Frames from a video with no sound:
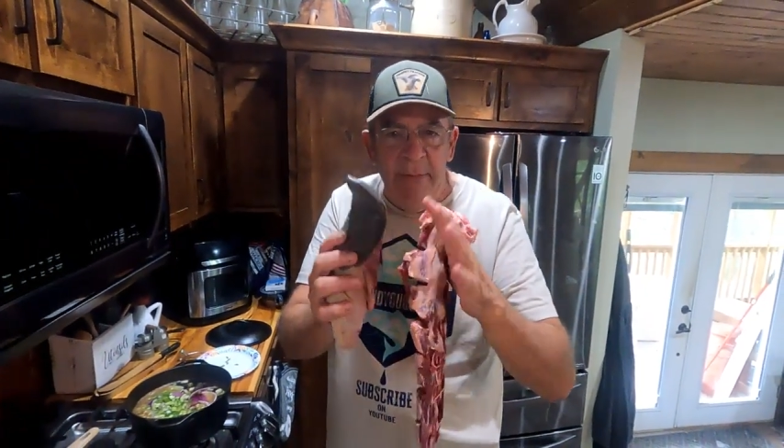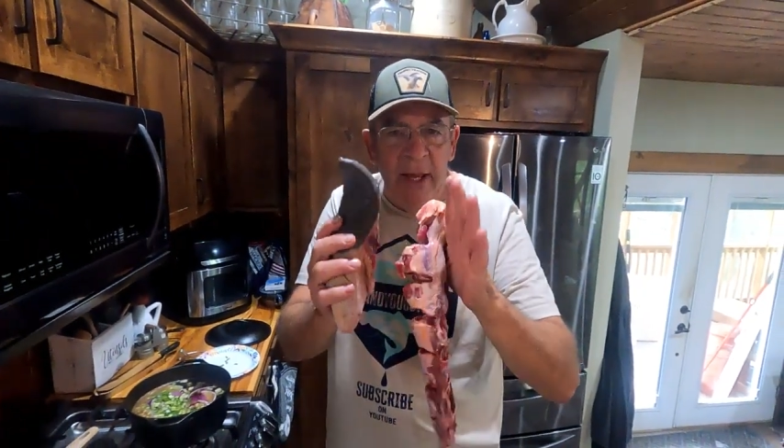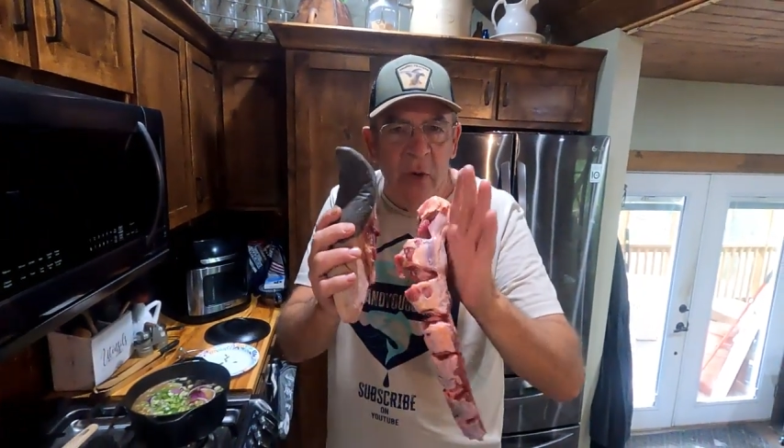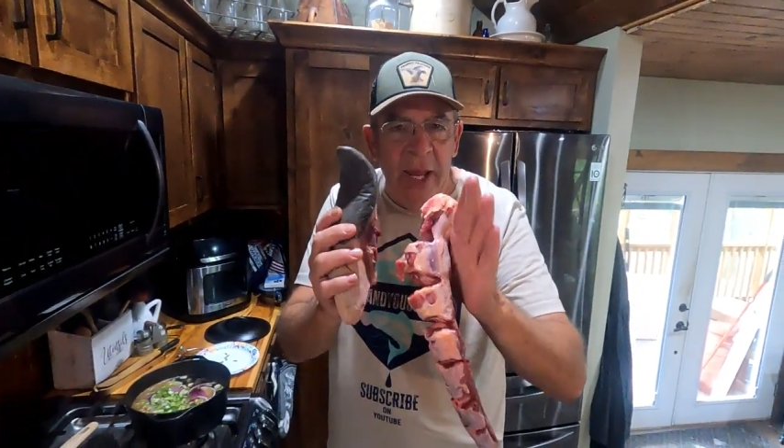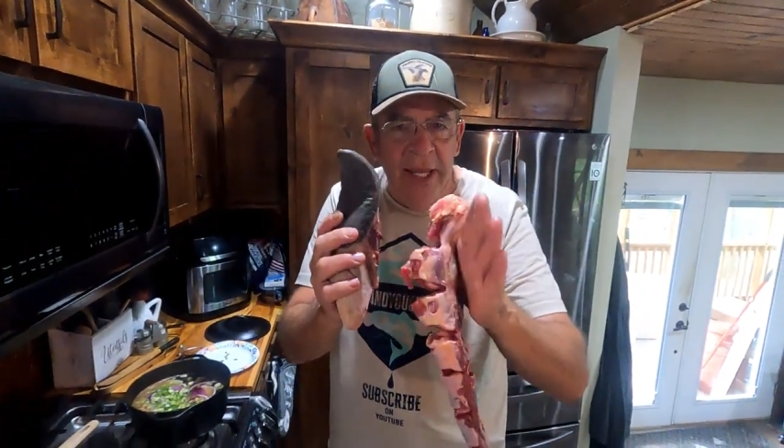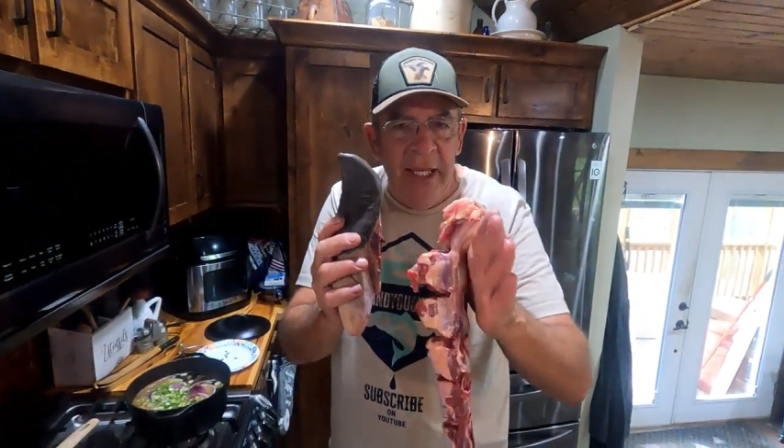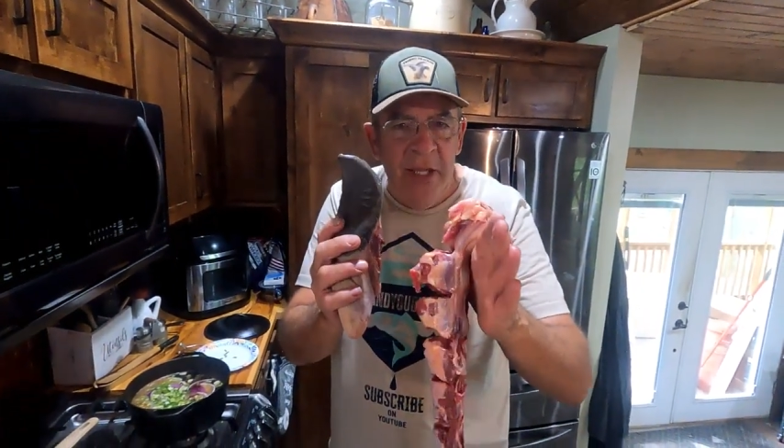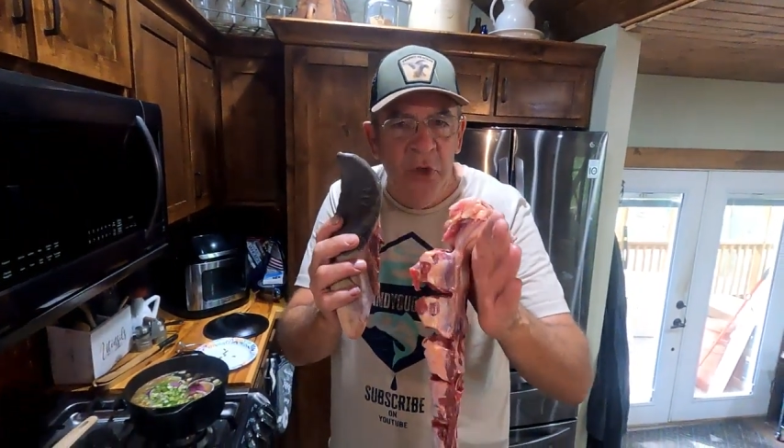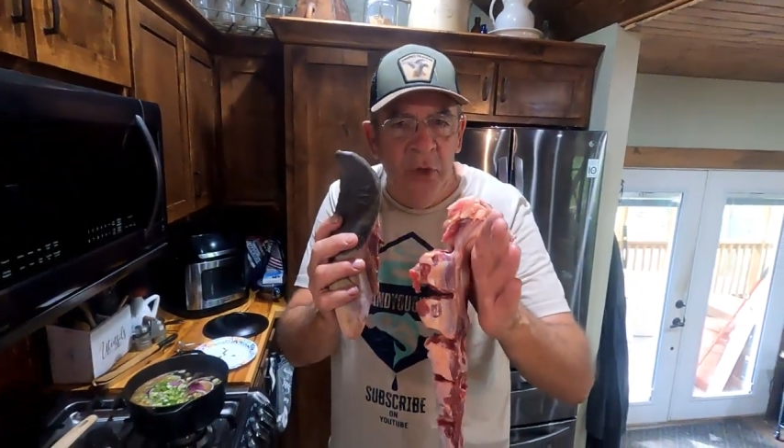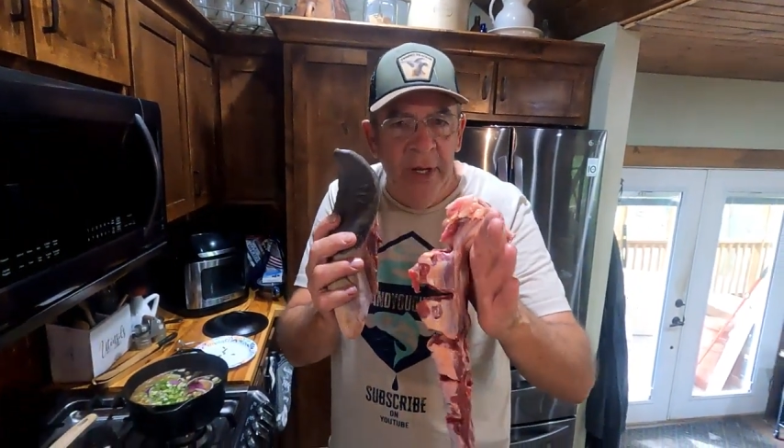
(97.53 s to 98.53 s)
My
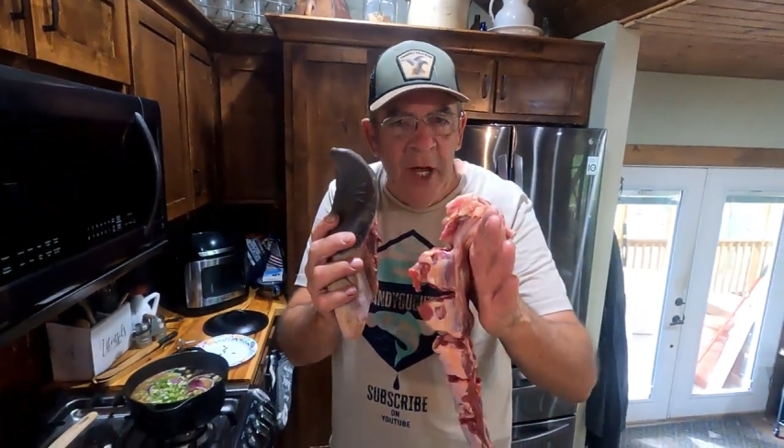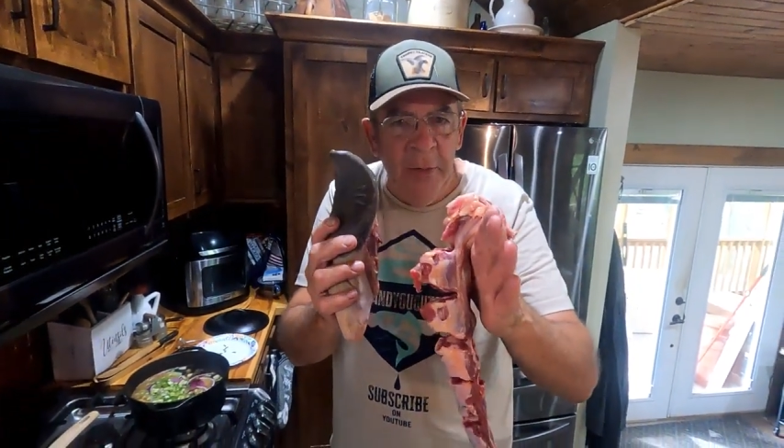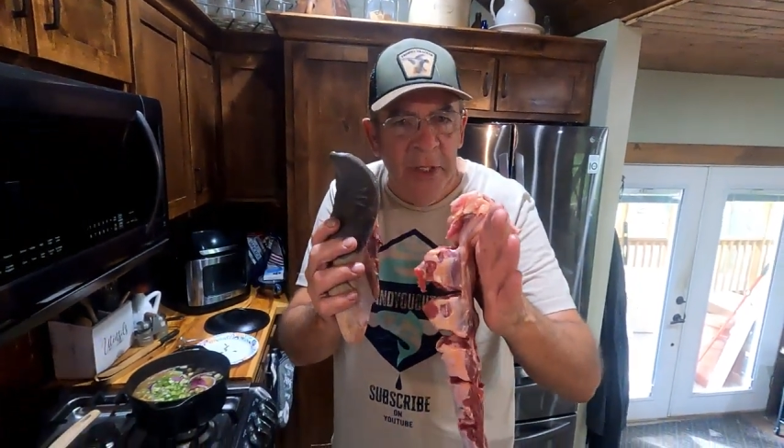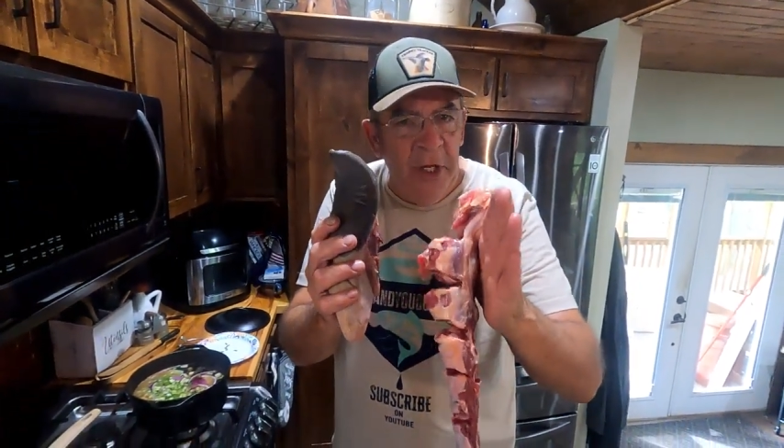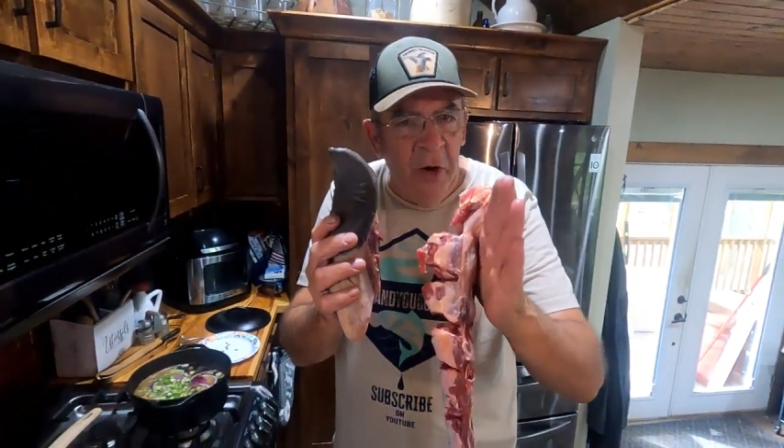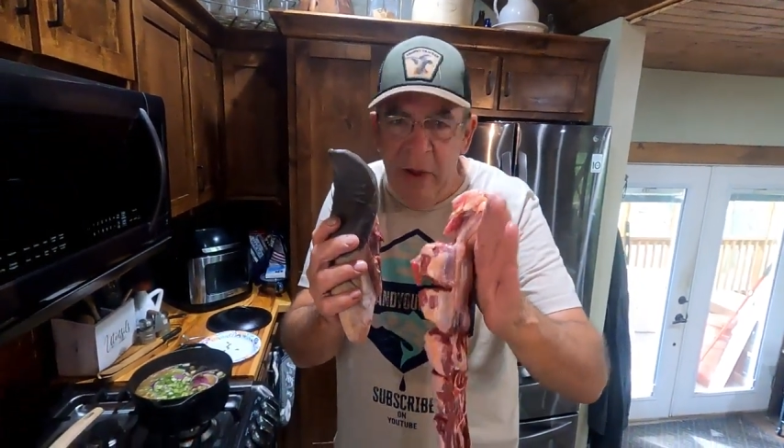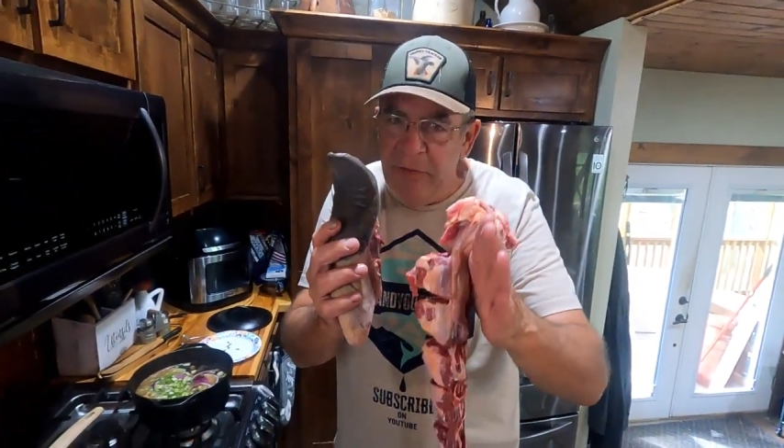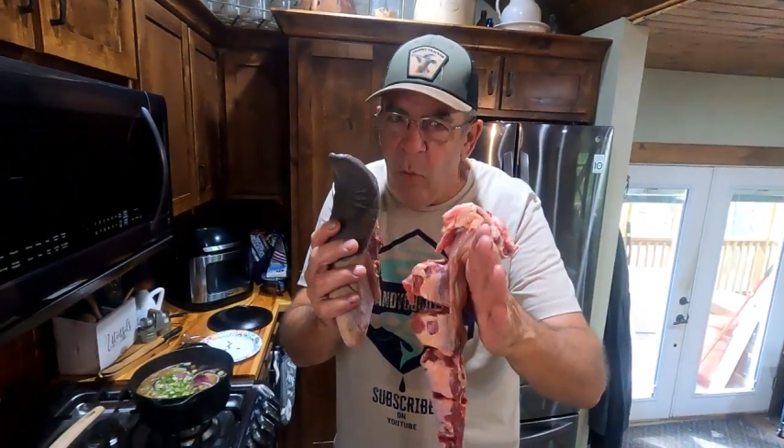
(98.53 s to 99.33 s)
grandkids are going to help me. You're going to have to